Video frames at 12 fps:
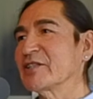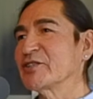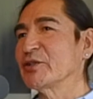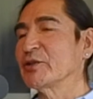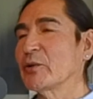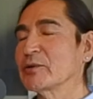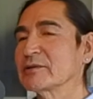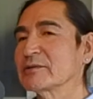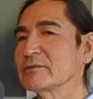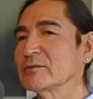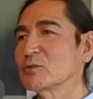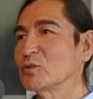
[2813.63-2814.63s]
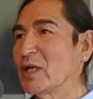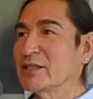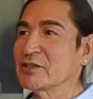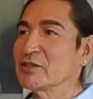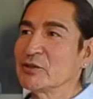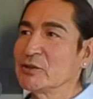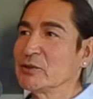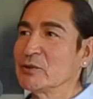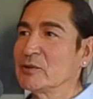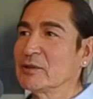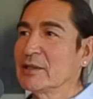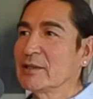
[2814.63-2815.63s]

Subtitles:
that you don't want to do,